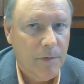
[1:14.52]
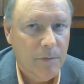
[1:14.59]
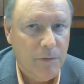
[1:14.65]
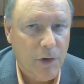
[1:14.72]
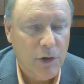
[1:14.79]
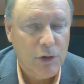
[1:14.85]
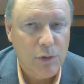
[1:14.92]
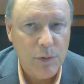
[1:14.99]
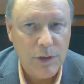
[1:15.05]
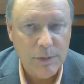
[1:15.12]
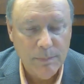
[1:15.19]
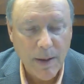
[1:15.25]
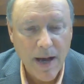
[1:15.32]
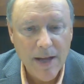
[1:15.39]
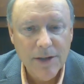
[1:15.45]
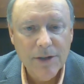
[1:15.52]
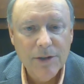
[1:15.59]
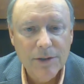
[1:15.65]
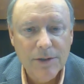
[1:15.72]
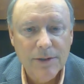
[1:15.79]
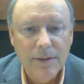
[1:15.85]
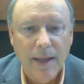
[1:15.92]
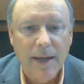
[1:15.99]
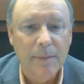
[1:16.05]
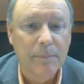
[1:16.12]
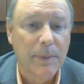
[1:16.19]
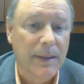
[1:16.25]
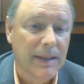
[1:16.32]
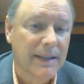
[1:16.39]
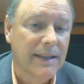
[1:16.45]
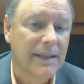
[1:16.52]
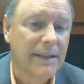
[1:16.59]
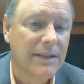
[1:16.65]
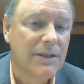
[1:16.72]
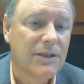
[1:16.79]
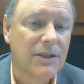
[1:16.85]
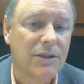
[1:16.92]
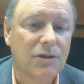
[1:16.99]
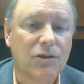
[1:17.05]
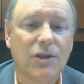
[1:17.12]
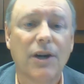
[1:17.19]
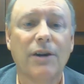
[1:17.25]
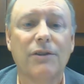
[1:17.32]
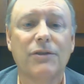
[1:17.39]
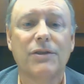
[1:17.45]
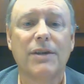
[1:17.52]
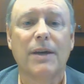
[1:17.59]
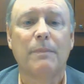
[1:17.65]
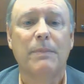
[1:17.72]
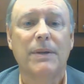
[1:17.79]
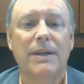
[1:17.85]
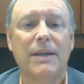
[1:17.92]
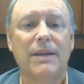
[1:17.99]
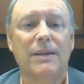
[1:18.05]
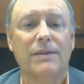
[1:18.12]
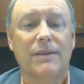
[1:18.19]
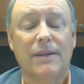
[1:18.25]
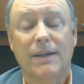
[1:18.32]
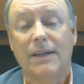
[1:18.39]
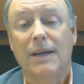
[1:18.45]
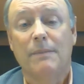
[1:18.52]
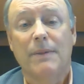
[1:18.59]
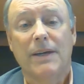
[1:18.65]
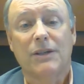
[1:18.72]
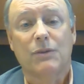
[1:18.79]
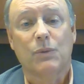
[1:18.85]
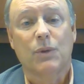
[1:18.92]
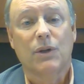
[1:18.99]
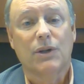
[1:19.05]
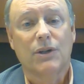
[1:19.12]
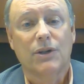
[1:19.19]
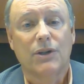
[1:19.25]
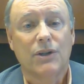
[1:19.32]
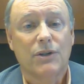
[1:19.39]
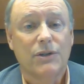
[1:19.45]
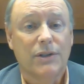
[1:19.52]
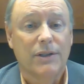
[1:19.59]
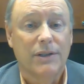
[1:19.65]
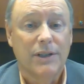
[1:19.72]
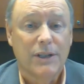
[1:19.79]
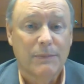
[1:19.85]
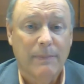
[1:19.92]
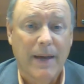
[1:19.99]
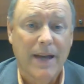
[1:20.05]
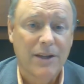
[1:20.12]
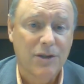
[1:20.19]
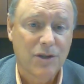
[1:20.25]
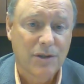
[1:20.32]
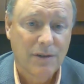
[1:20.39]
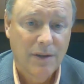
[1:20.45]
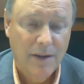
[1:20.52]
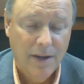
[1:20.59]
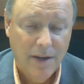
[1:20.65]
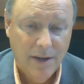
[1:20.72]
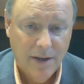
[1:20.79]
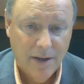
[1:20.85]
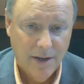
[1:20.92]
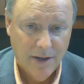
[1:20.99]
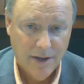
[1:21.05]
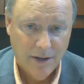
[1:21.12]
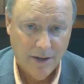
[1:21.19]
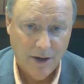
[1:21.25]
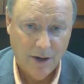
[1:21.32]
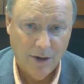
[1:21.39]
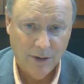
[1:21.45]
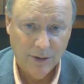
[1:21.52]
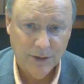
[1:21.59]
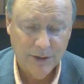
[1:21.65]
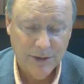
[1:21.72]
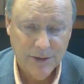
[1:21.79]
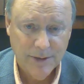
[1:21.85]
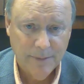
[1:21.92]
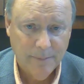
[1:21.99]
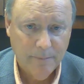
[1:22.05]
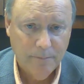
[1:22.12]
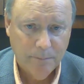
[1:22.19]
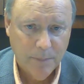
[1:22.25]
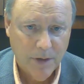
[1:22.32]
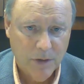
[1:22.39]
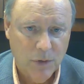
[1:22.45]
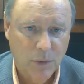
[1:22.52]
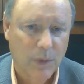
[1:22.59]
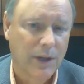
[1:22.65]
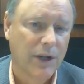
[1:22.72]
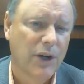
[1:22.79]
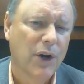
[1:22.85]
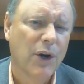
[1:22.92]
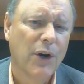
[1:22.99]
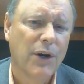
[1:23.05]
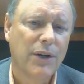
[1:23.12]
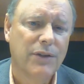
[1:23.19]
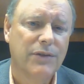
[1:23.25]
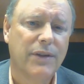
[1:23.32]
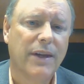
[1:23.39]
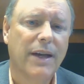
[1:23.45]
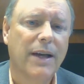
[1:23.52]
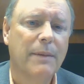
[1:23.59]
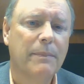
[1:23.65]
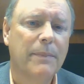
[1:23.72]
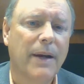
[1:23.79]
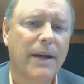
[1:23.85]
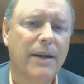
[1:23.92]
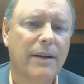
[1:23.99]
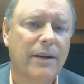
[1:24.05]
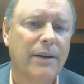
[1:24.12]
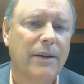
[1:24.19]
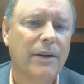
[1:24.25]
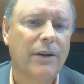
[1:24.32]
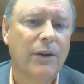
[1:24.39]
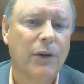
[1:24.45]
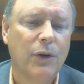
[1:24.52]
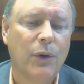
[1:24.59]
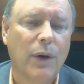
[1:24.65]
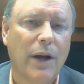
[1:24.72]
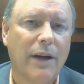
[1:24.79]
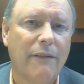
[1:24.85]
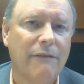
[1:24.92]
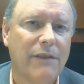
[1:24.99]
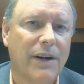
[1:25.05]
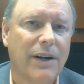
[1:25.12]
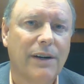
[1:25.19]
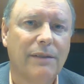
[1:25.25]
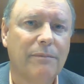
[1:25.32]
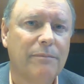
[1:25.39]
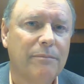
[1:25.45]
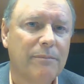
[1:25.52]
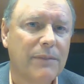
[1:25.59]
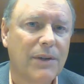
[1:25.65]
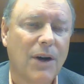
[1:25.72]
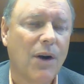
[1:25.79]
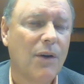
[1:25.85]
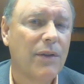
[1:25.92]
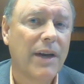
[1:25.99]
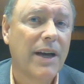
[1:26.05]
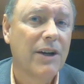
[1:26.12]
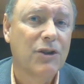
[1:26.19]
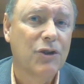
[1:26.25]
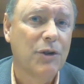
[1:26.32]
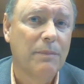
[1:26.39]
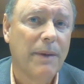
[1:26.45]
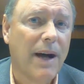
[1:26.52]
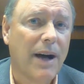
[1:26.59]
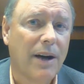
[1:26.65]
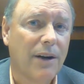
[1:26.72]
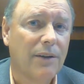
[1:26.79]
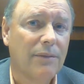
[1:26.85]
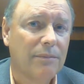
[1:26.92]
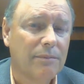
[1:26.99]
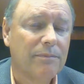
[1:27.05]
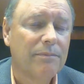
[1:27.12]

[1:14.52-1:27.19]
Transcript: first responders like police and sheriff's deputies and EMS workers and dispatch callers to encourage them who have uh, gone the extra mile